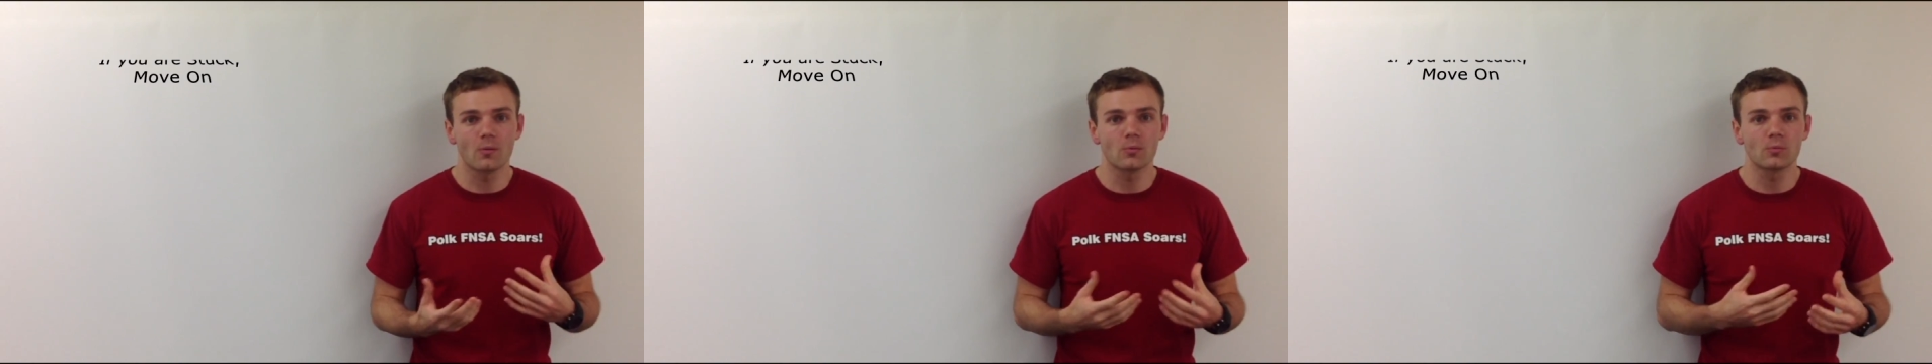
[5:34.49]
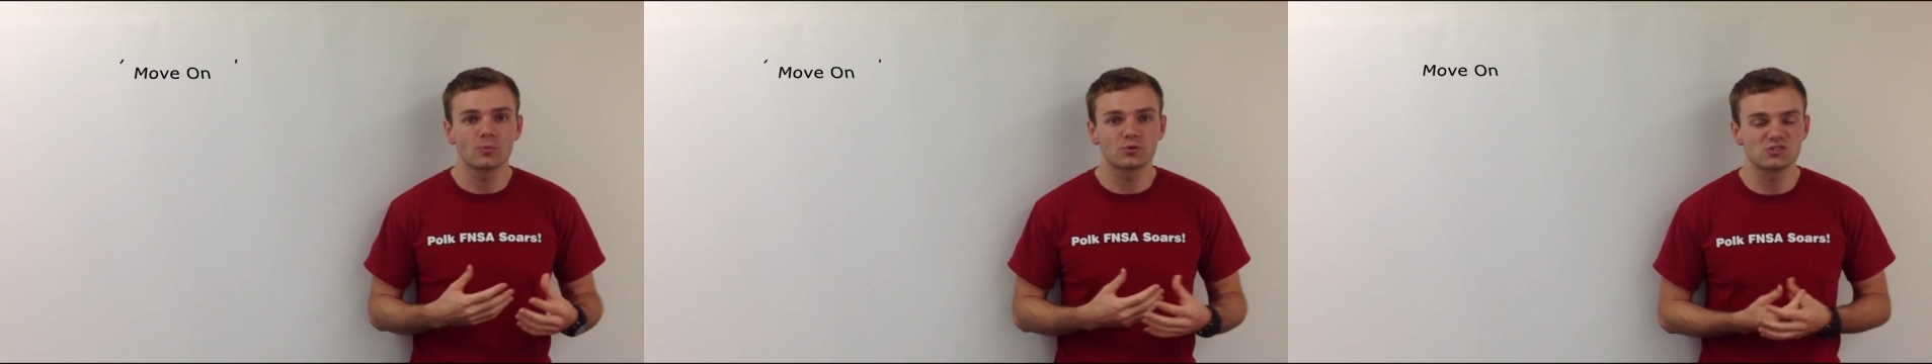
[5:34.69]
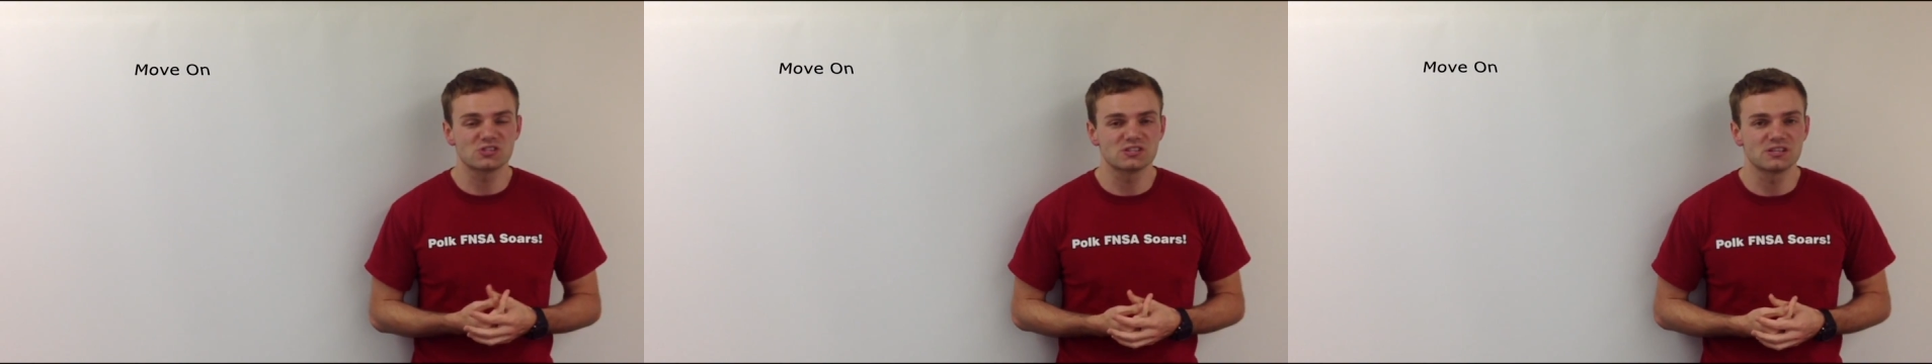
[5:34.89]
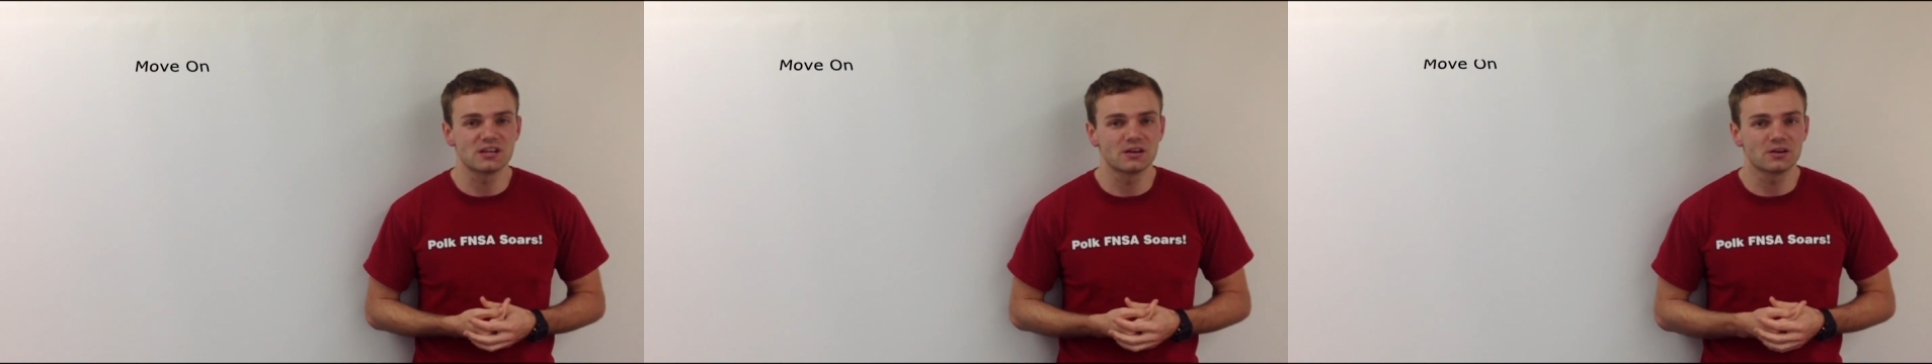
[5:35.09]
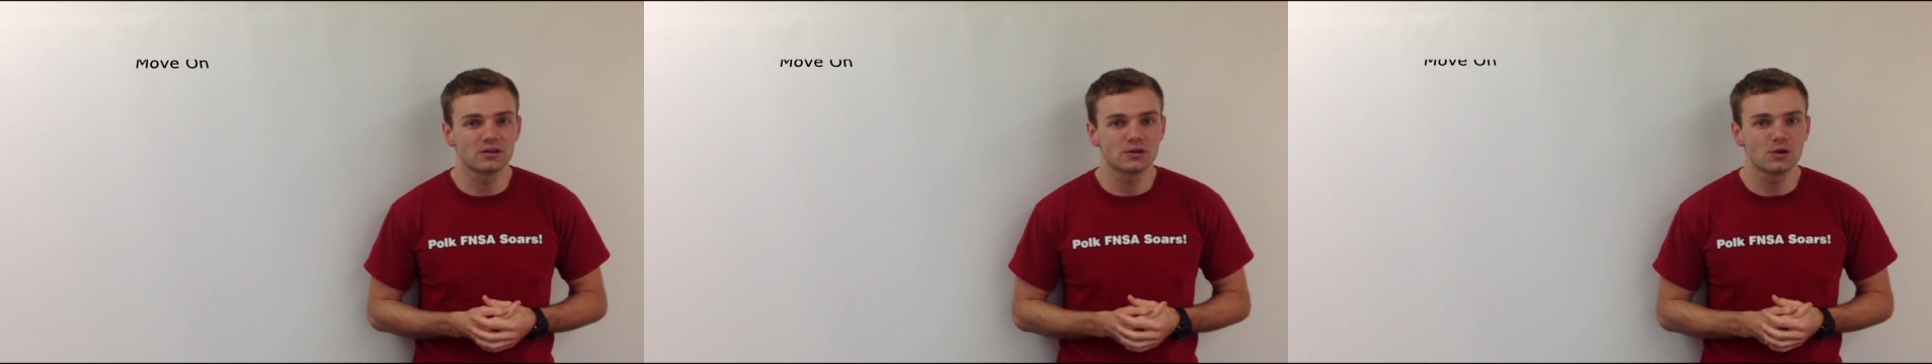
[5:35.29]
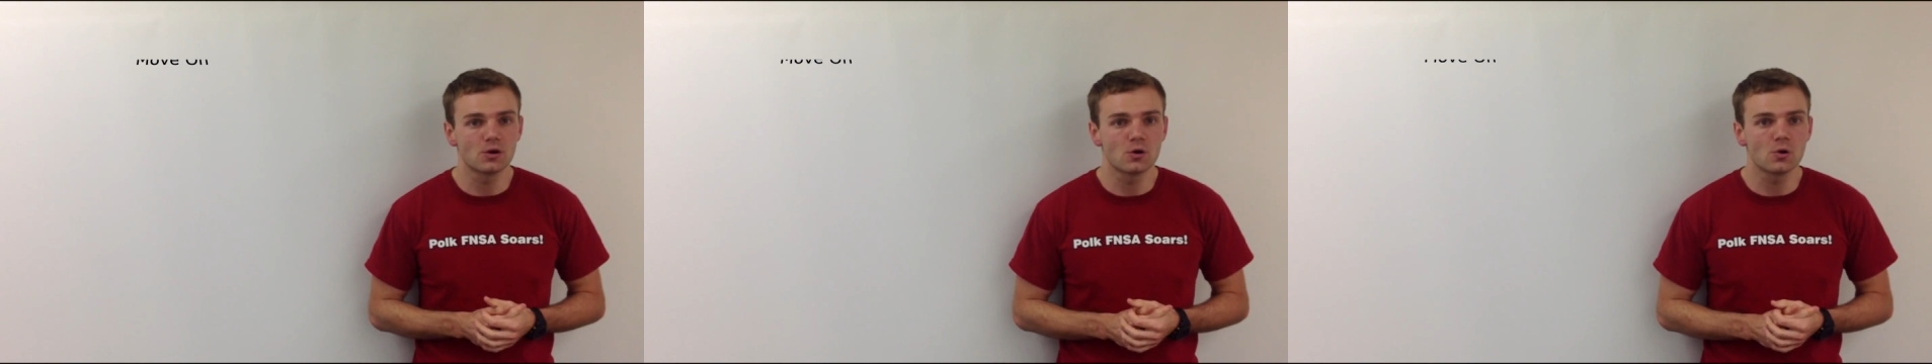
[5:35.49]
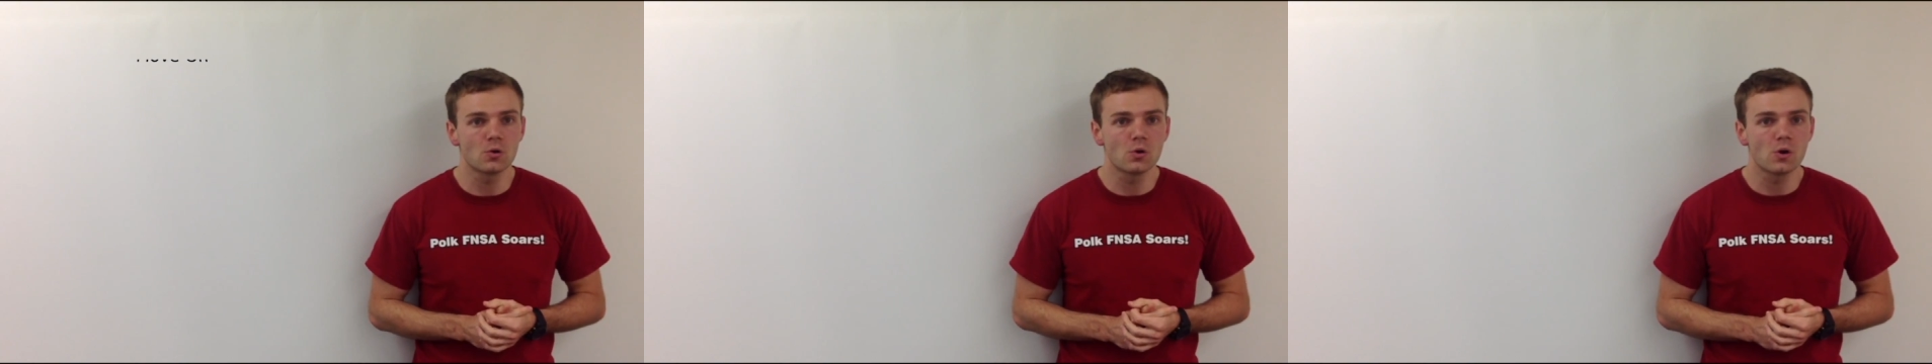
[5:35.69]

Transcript: or scenario